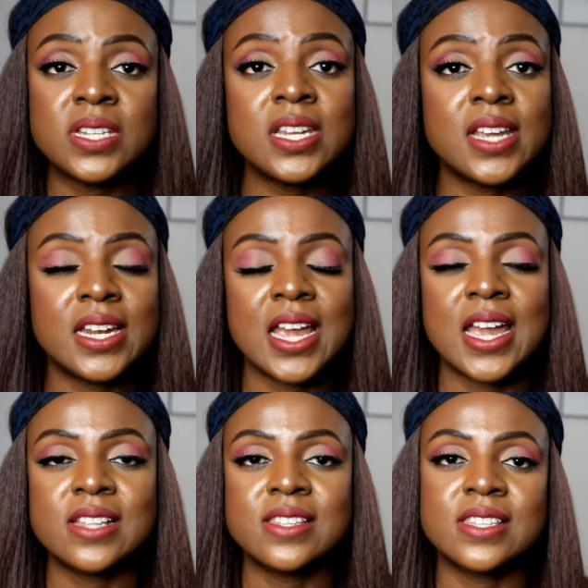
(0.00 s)
did
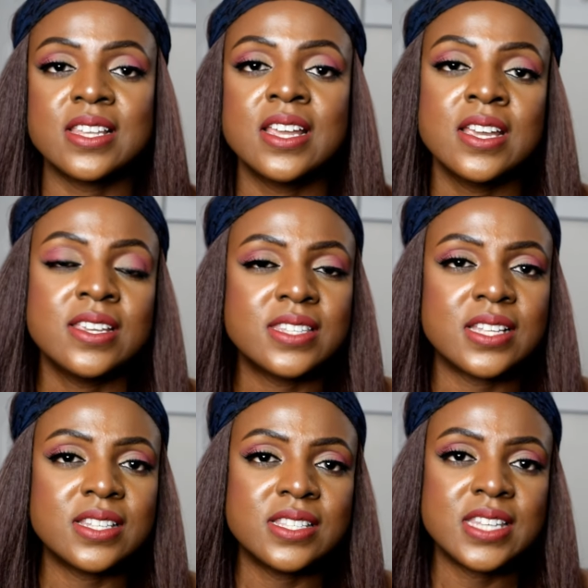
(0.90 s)
enhance
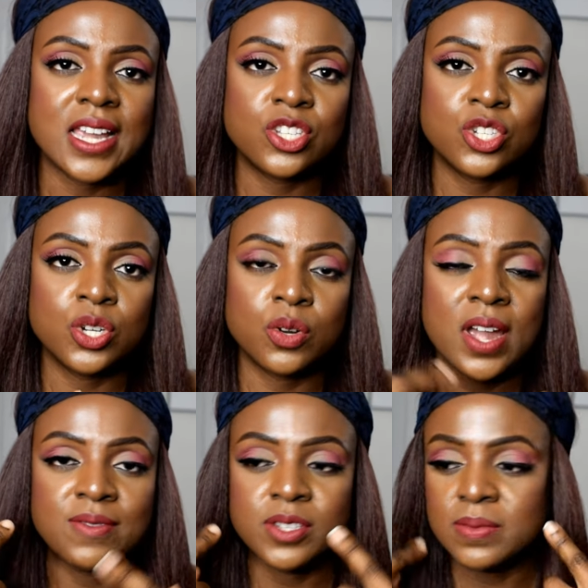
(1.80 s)
certain texture I
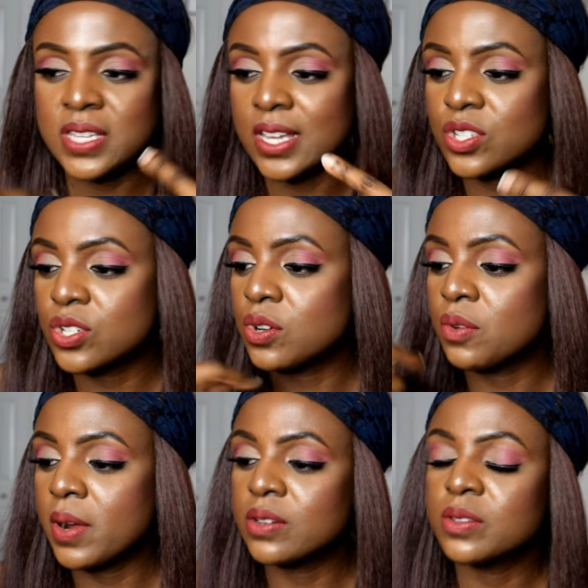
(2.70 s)
have some texture
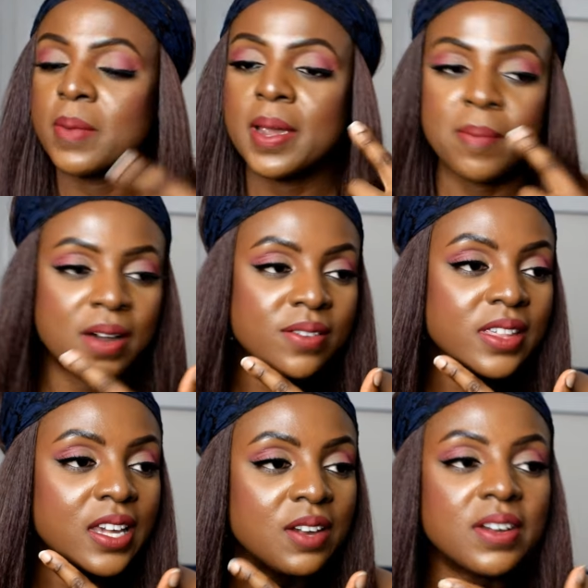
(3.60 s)
around my mouth
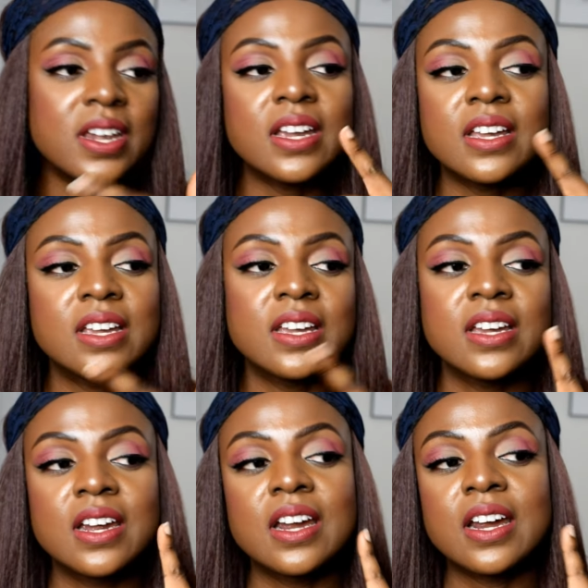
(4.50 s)
area
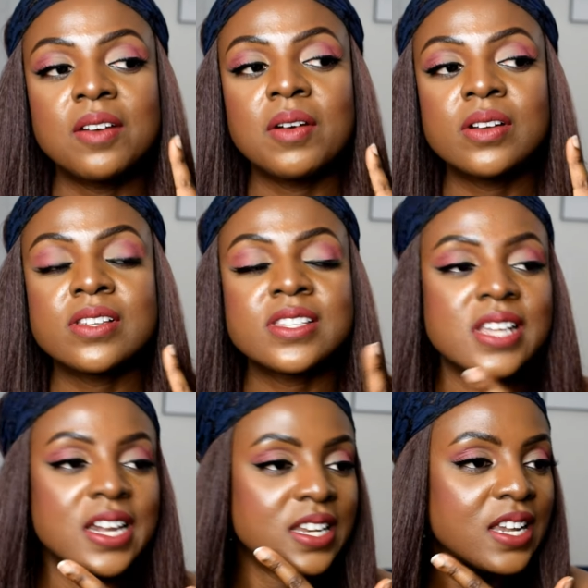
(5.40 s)
around the
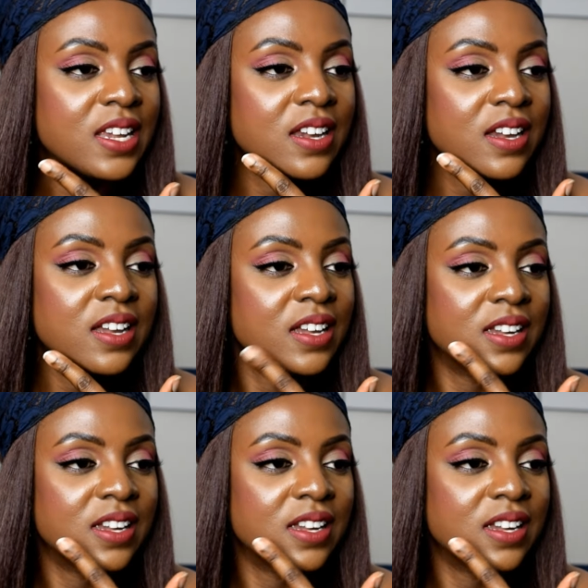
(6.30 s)
side here